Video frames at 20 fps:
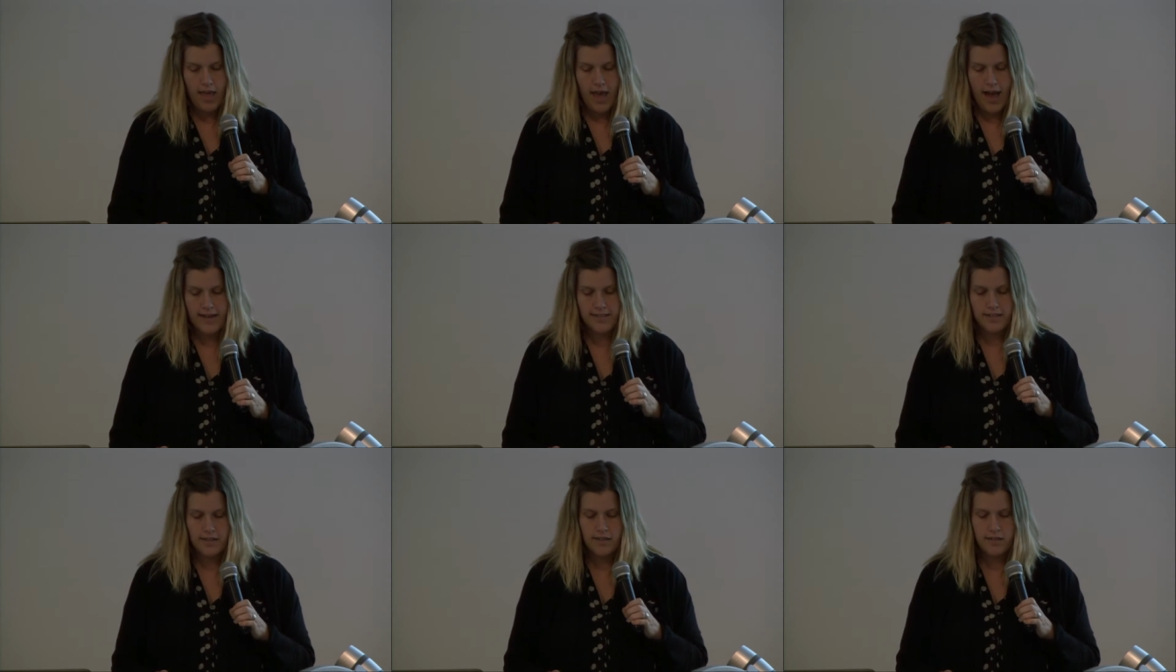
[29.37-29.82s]

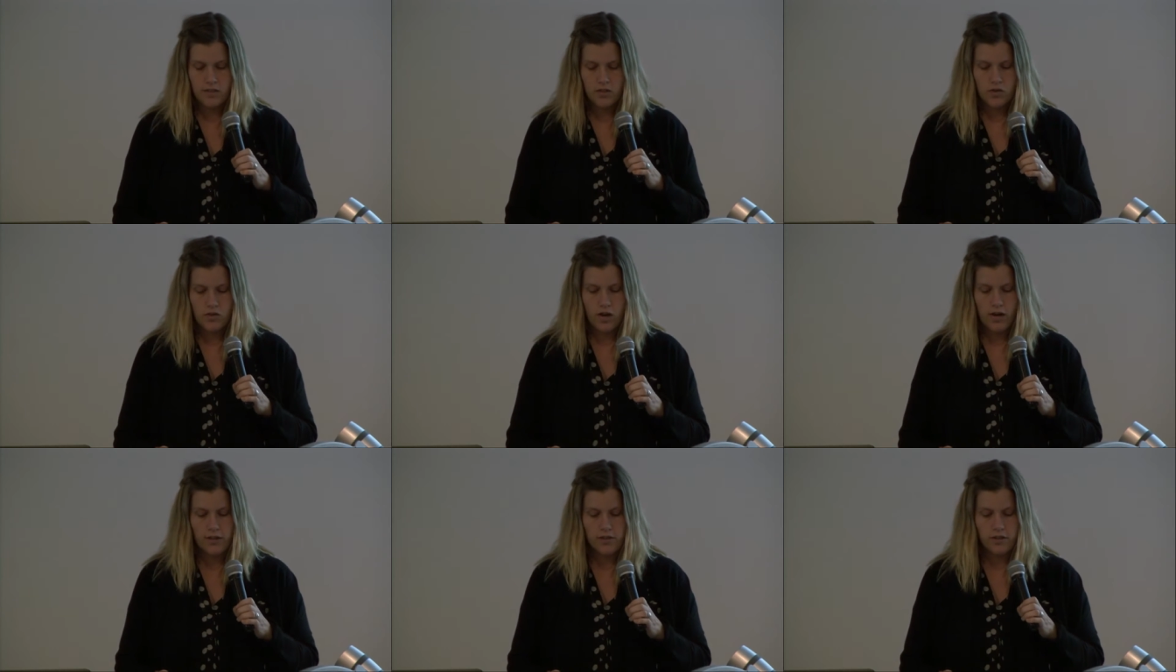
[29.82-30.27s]
As an
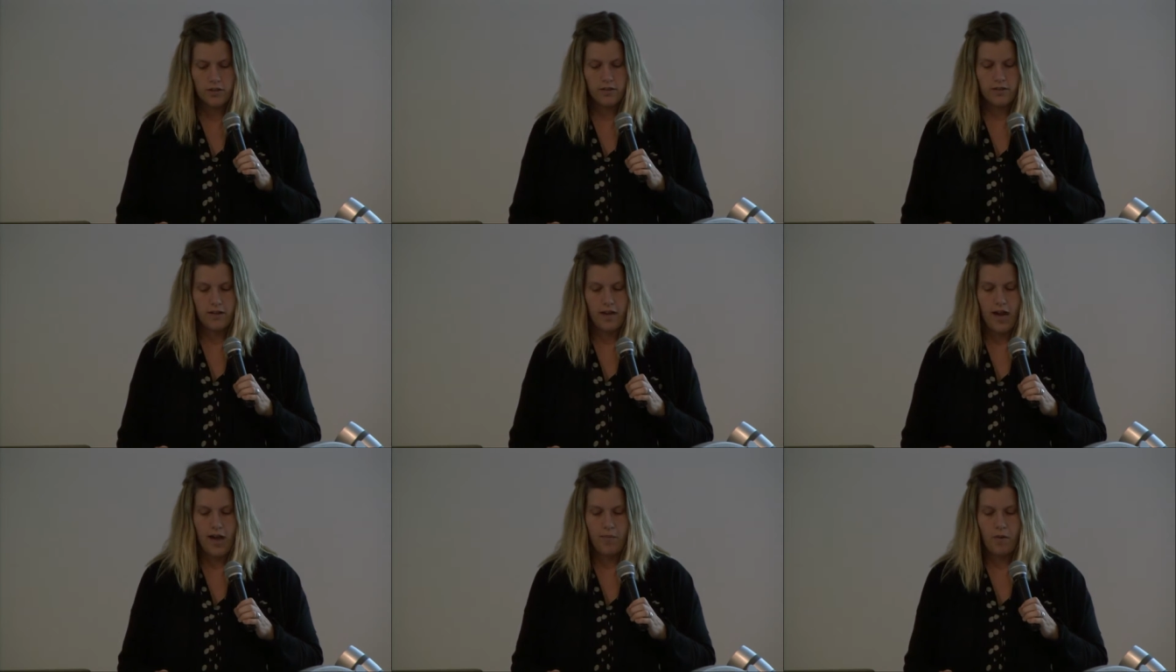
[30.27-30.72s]

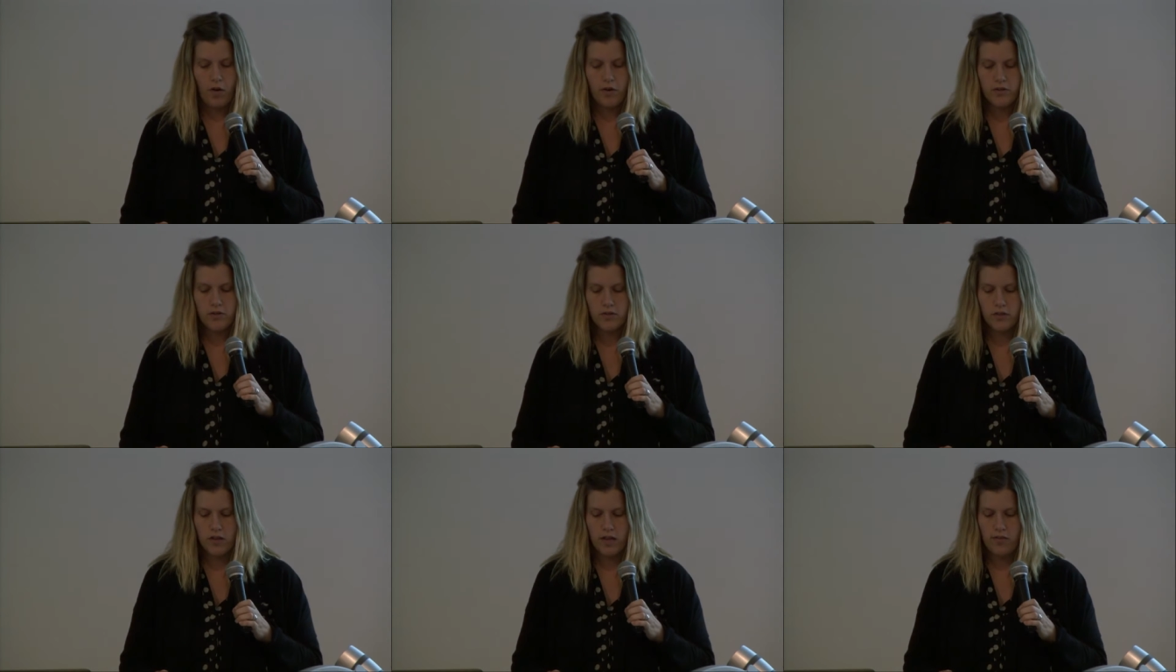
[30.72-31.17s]
instructor, I am
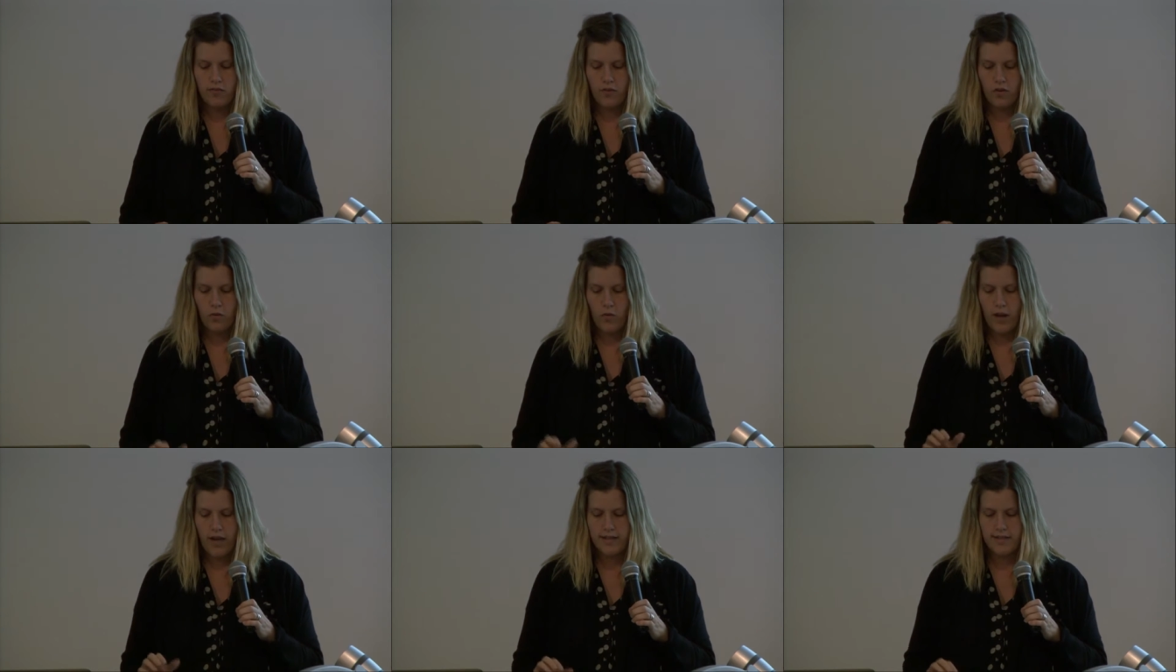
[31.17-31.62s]
always looking
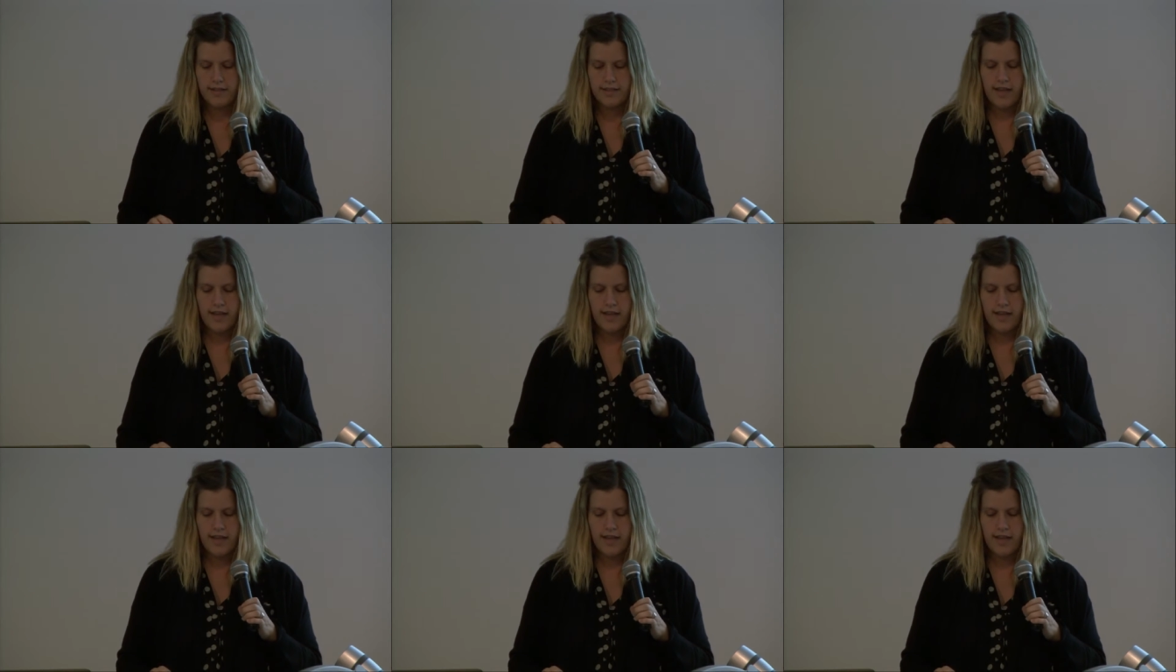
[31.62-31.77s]
for ways